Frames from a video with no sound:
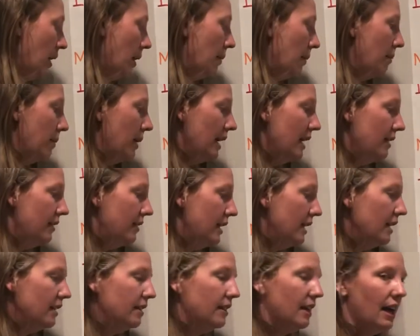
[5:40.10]
but I
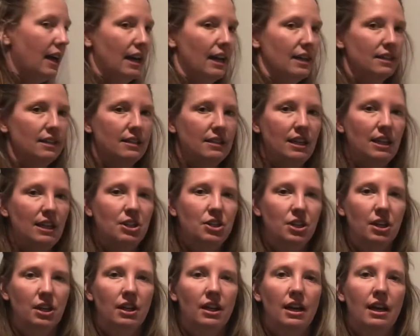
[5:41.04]
think that as a
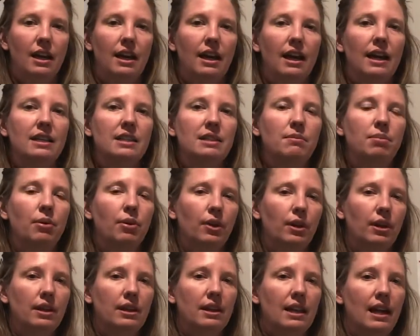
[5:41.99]
teacher, it's
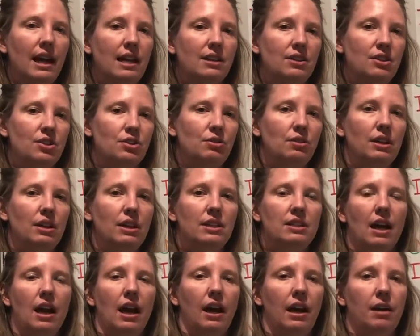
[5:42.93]
important that students
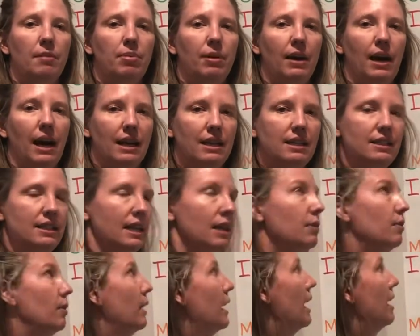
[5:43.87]
are
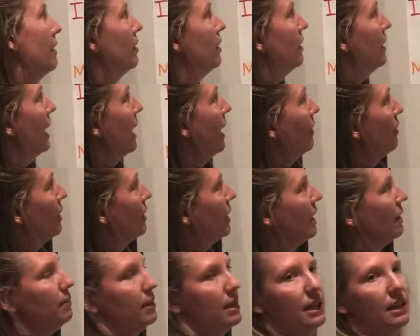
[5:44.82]
practicing whatever that
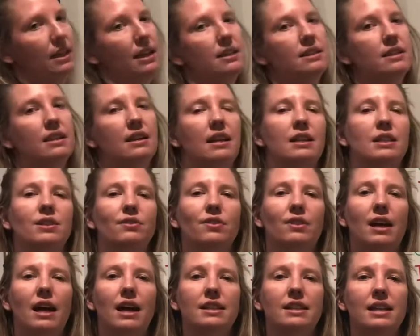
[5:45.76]
reading mini lesson is for
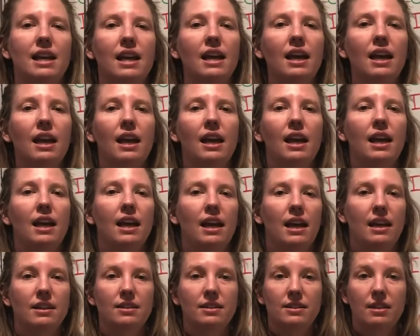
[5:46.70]
that day
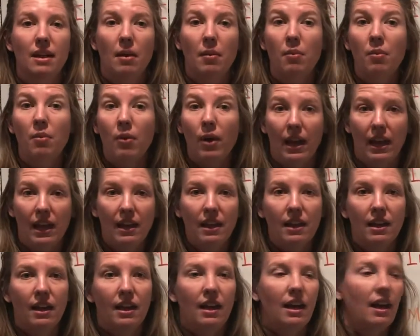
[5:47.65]
in some way,
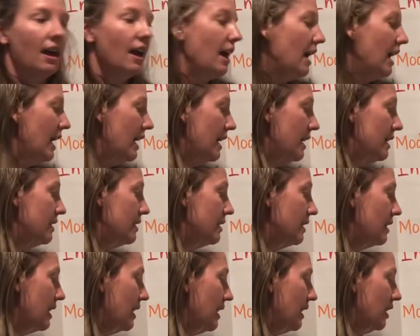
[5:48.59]
and
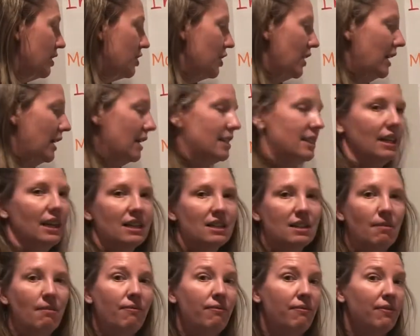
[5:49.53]
getting a chance to get
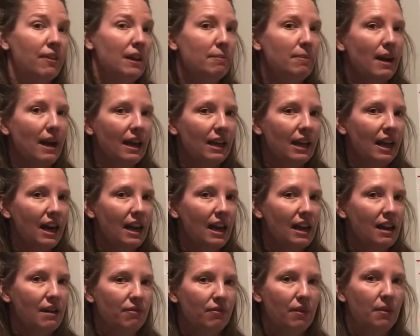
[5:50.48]
some feedback on
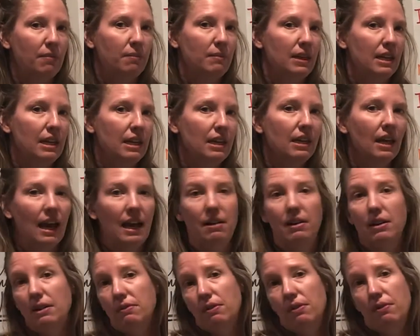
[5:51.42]
it from me and
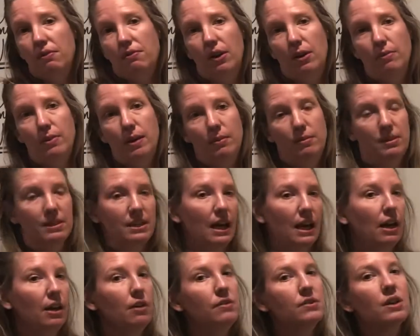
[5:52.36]
even from
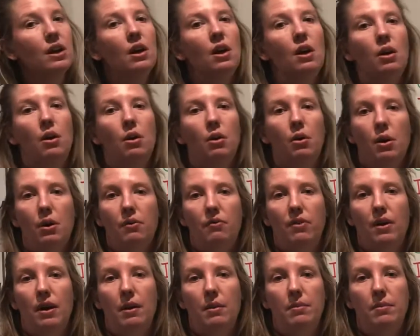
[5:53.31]
themselves or
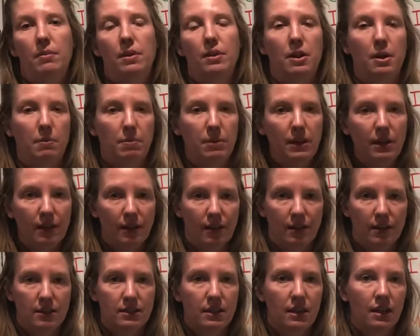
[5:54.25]
from their
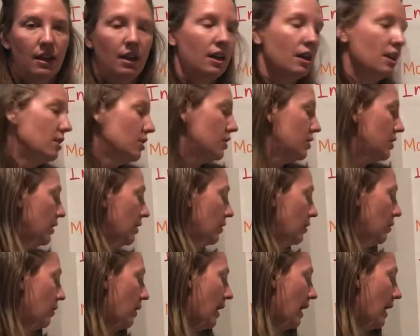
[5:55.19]
peers.
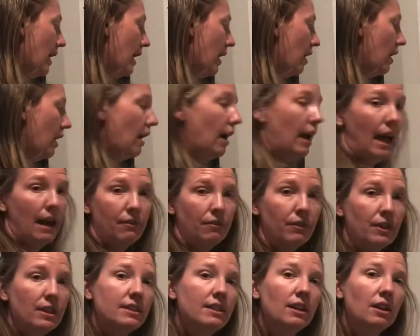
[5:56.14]
So
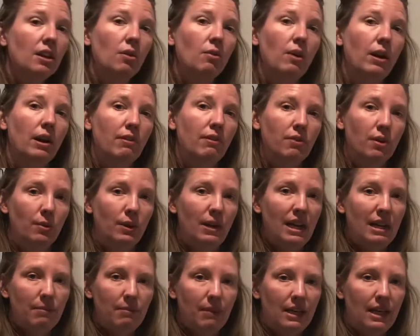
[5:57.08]
every single one of the
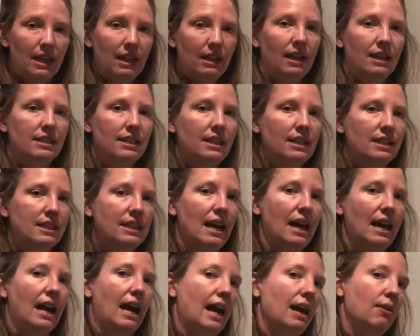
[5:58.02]
reading mini lessons
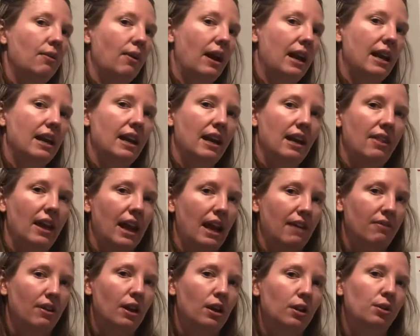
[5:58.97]
that I write and that
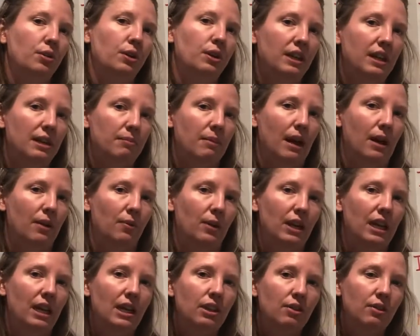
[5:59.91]
I've included in my
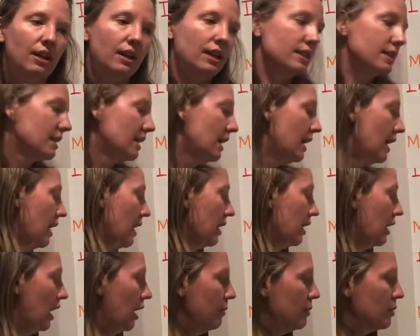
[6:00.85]
reading units
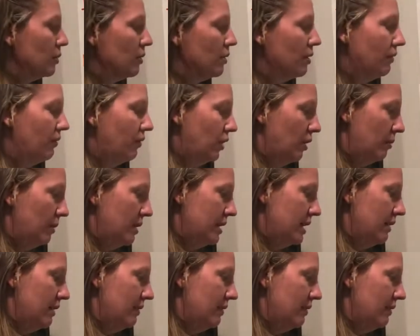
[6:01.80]
comes with a formative